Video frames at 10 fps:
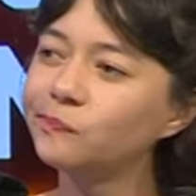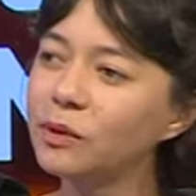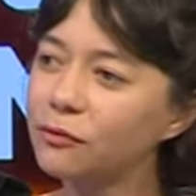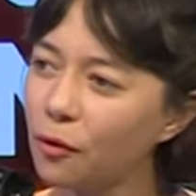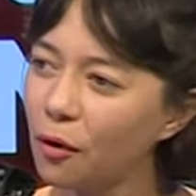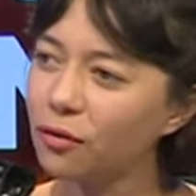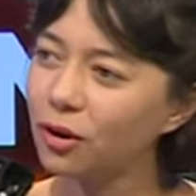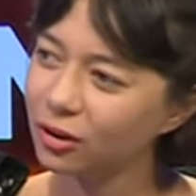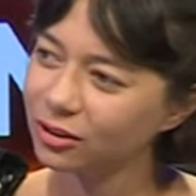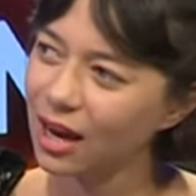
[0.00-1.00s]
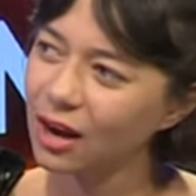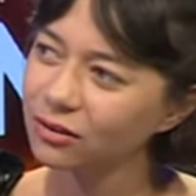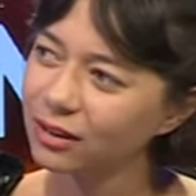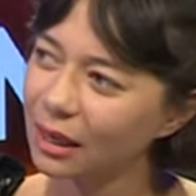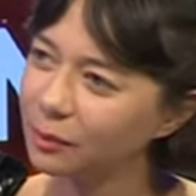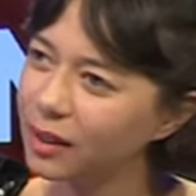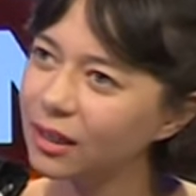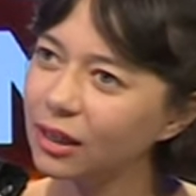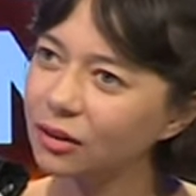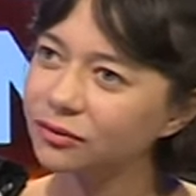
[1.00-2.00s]
before the lockdown, like
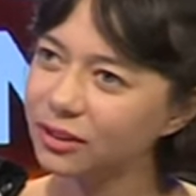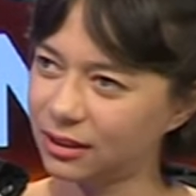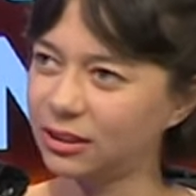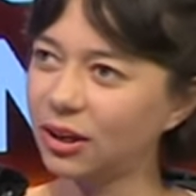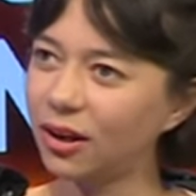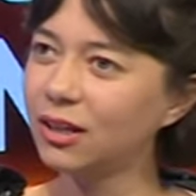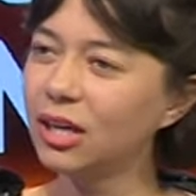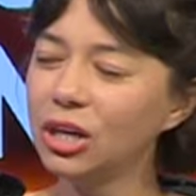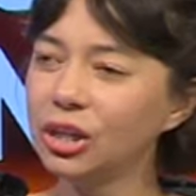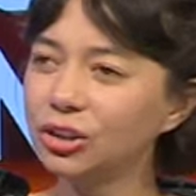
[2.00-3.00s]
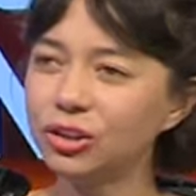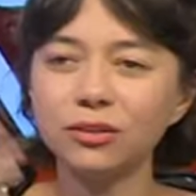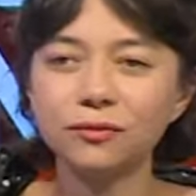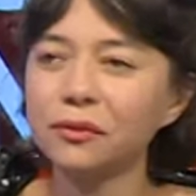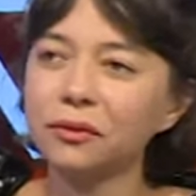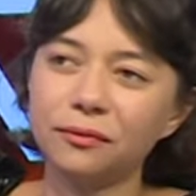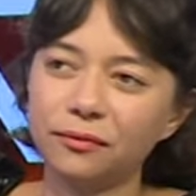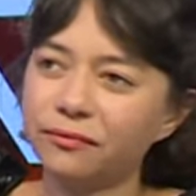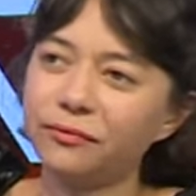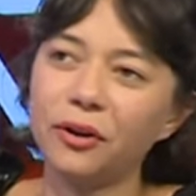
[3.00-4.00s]
beginning of this year, just for the
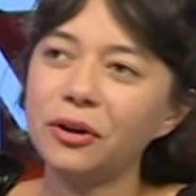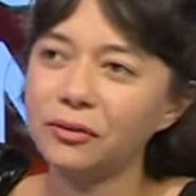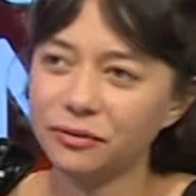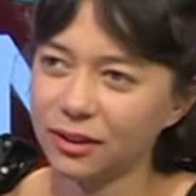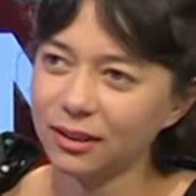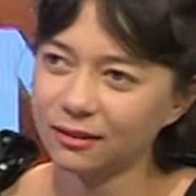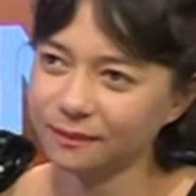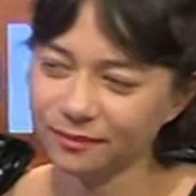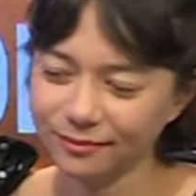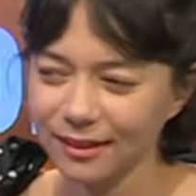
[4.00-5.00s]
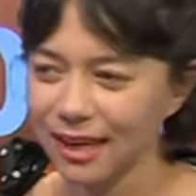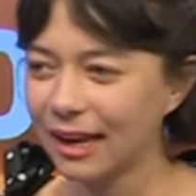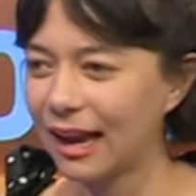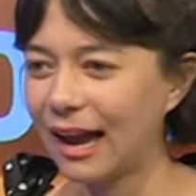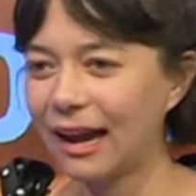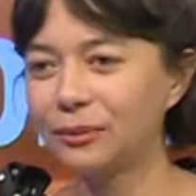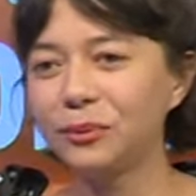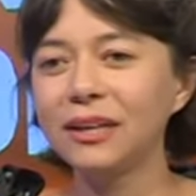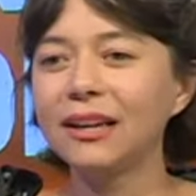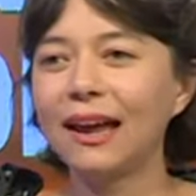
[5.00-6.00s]
fun of it. I
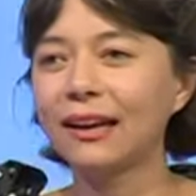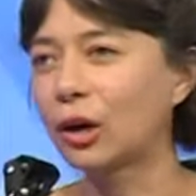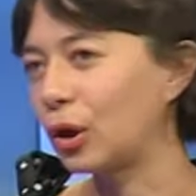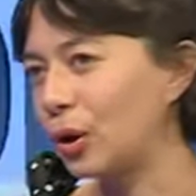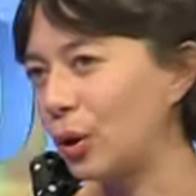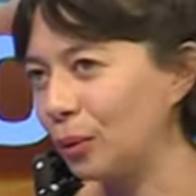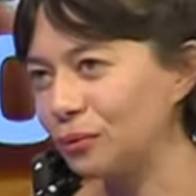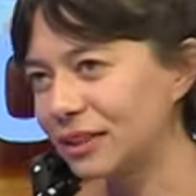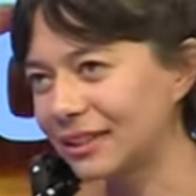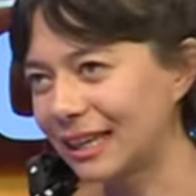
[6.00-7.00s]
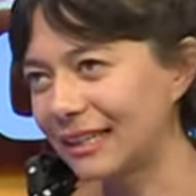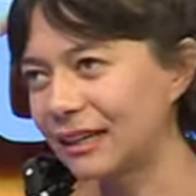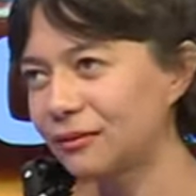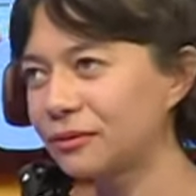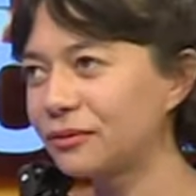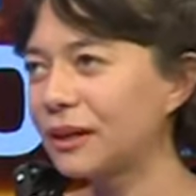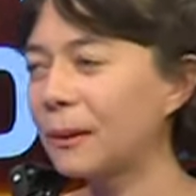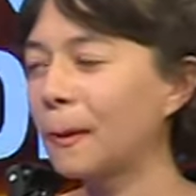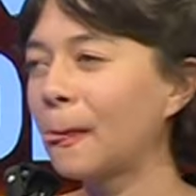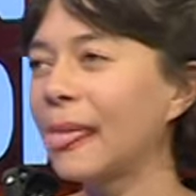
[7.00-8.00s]
really like clothes and
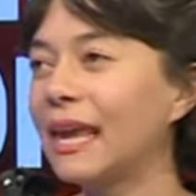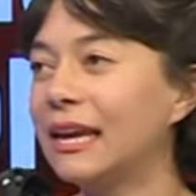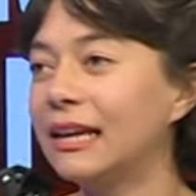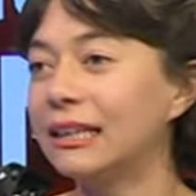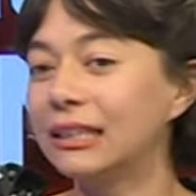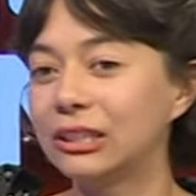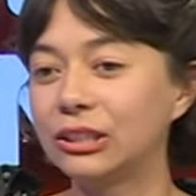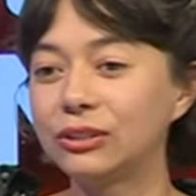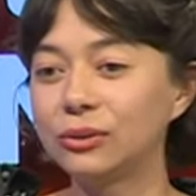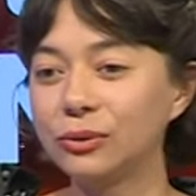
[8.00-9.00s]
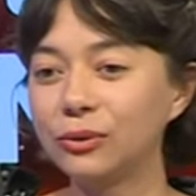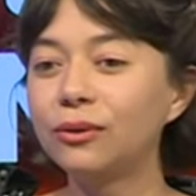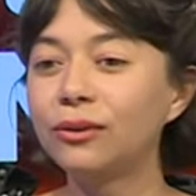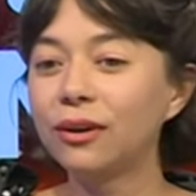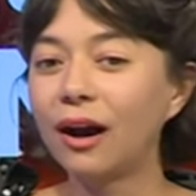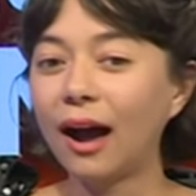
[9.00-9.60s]
everything. So